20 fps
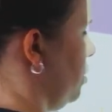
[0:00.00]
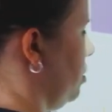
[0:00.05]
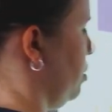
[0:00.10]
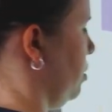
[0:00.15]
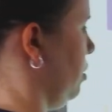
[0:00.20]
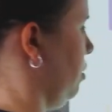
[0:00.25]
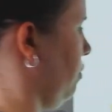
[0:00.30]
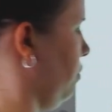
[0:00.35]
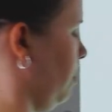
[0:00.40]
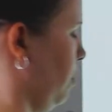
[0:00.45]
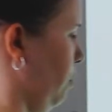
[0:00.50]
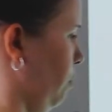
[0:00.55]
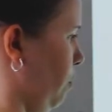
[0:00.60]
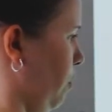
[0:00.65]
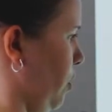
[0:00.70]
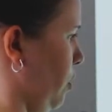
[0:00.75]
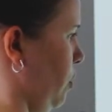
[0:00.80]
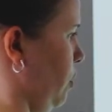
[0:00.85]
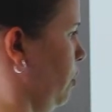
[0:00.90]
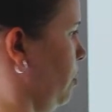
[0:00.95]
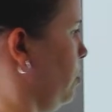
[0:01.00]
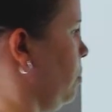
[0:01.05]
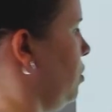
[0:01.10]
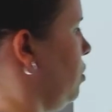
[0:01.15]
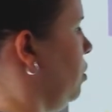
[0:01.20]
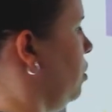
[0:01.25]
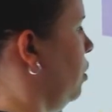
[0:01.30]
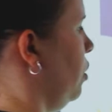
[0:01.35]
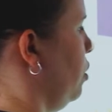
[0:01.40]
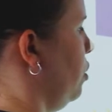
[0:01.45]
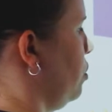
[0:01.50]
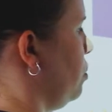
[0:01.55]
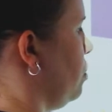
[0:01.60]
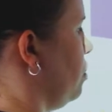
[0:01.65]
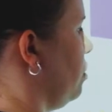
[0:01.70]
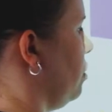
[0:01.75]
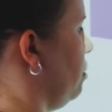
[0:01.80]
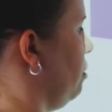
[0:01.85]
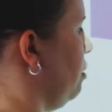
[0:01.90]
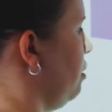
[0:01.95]
significant figures. So
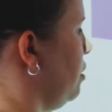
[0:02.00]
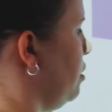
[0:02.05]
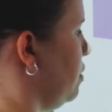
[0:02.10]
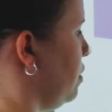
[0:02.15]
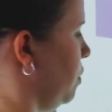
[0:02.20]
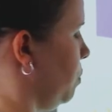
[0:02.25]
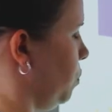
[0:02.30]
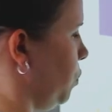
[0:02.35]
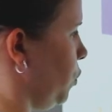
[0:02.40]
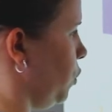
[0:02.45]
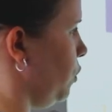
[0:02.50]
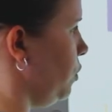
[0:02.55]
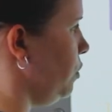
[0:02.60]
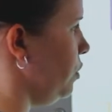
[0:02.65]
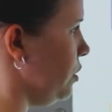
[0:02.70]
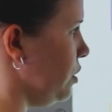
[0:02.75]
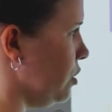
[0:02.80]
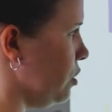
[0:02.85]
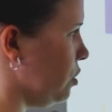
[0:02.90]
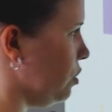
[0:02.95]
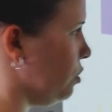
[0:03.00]
the least number is